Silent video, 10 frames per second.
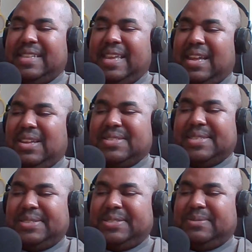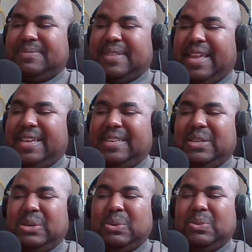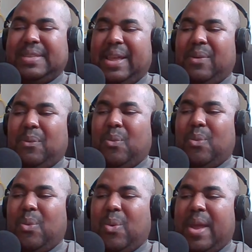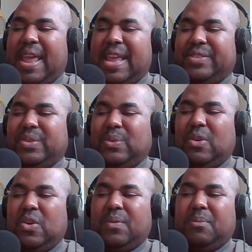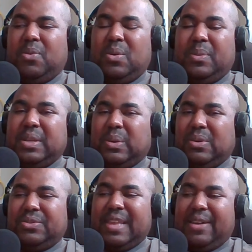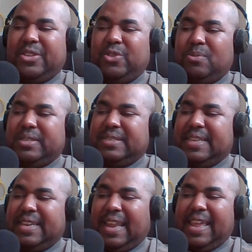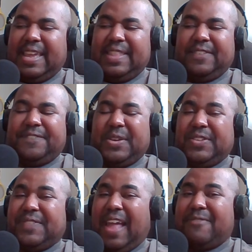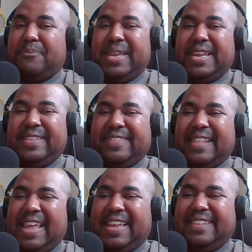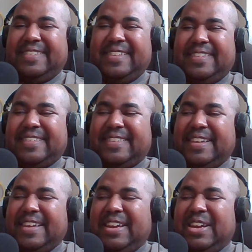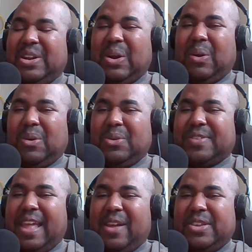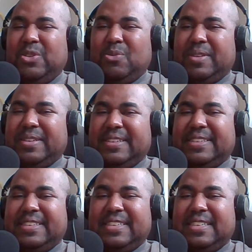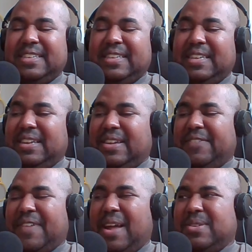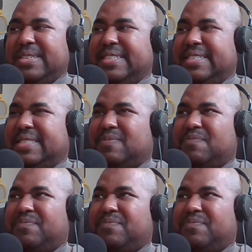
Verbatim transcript: they also like go like way too overboard with the gross out humor. Like in the first five minutes, like it's just gross out humor. You know, if I was,